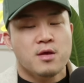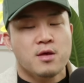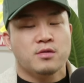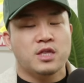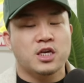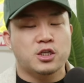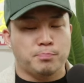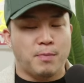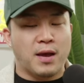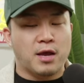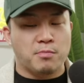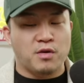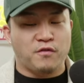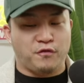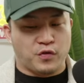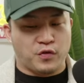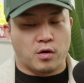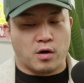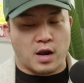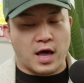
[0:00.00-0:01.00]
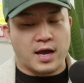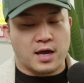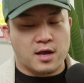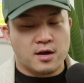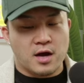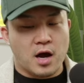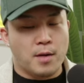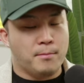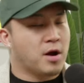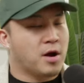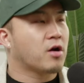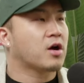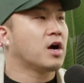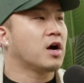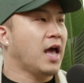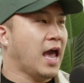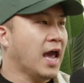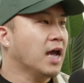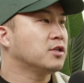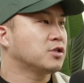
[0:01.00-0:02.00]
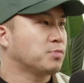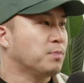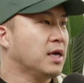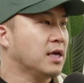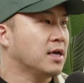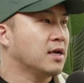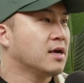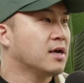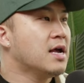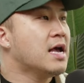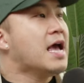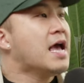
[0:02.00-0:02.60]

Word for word: This made me feel like America hates me.